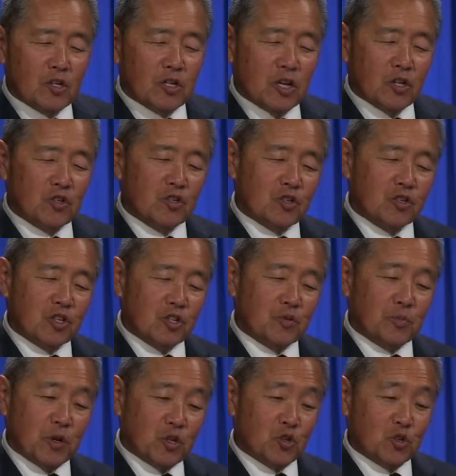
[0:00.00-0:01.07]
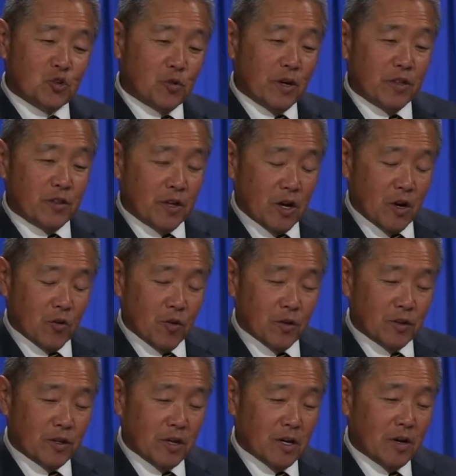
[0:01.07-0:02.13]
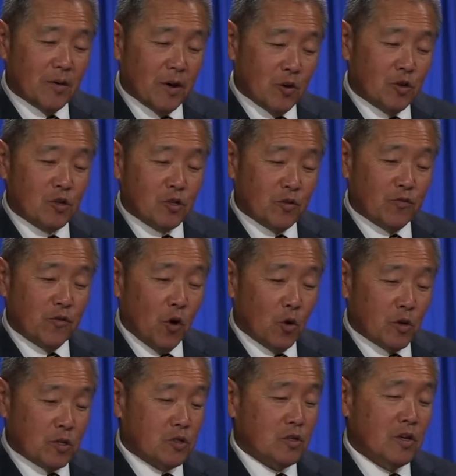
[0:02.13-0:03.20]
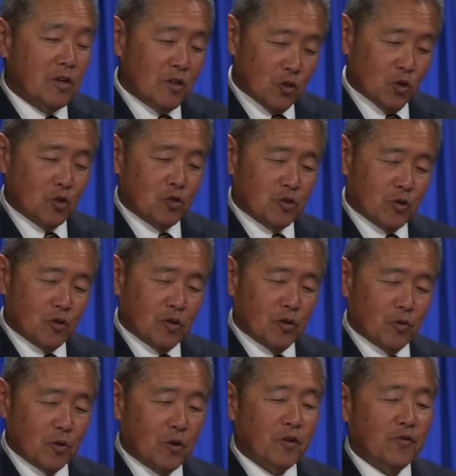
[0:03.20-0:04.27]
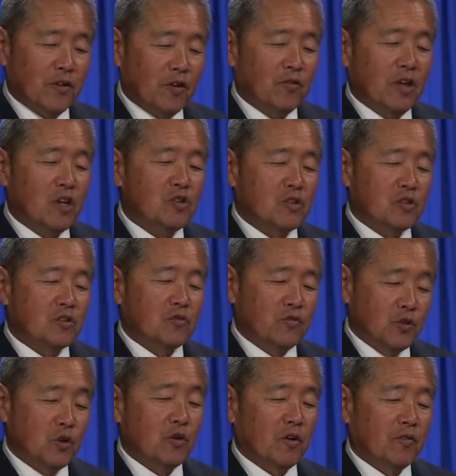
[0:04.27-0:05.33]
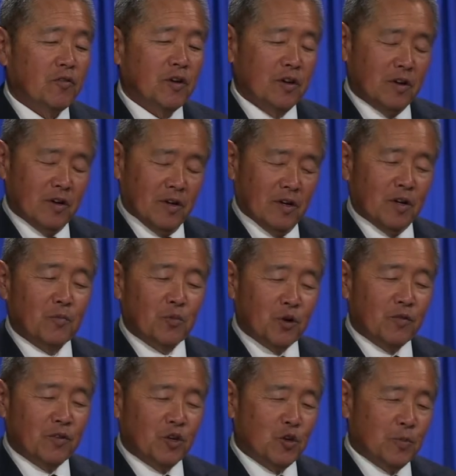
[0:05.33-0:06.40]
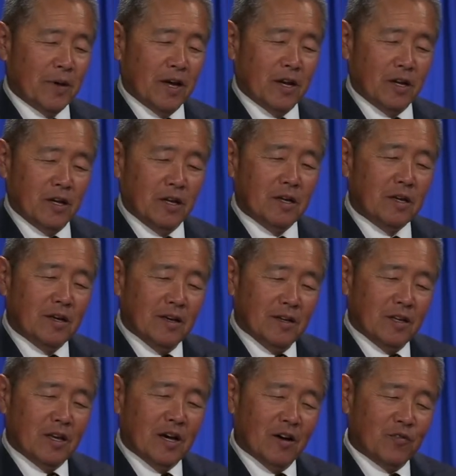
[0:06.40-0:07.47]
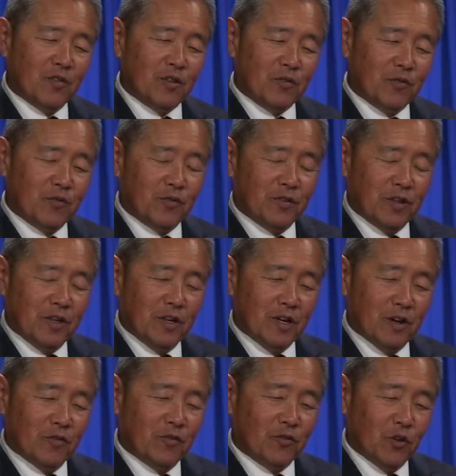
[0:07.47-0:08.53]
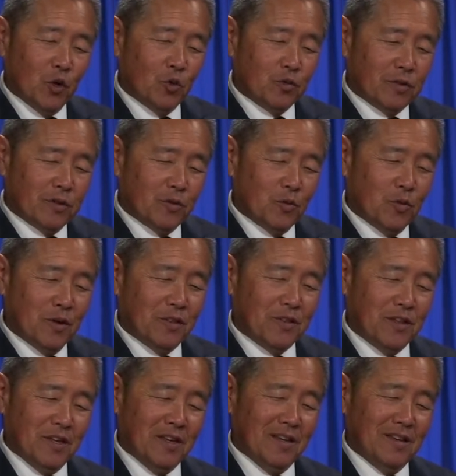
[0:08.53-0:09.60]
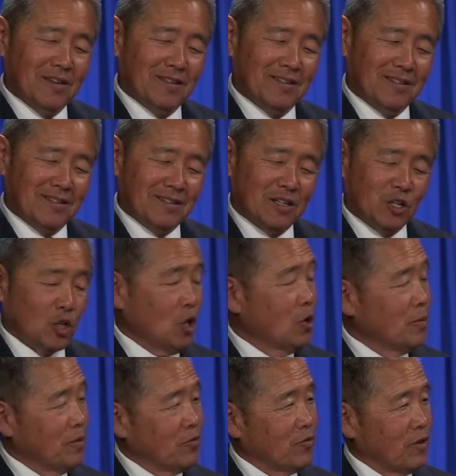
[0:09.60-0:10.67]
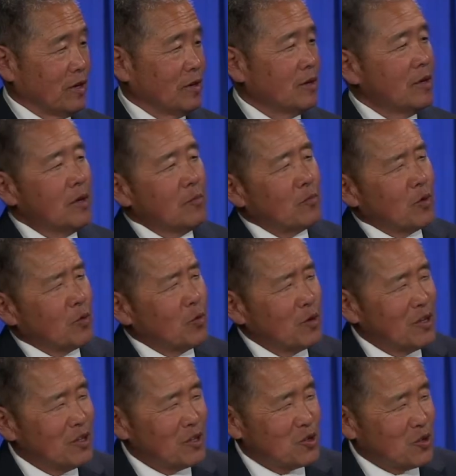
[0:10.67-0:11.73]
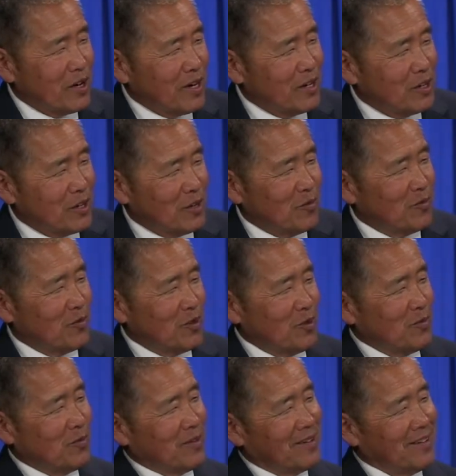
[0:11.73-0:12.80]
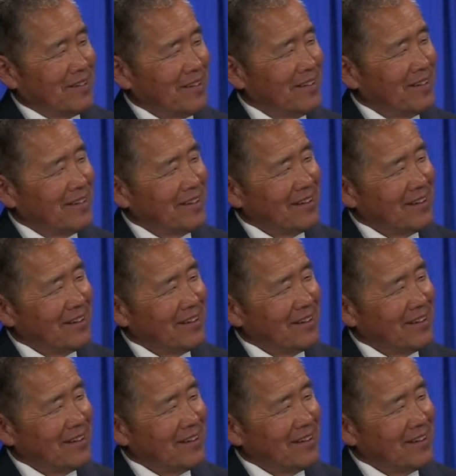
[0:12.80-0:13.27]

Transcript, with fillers: has the six pictures right there with the uh, areas of focus. Those are uh, the Rotary Foundation's view of improving humanity. You have the the uh, float with the globe in front, but where did the dragon come from? You know,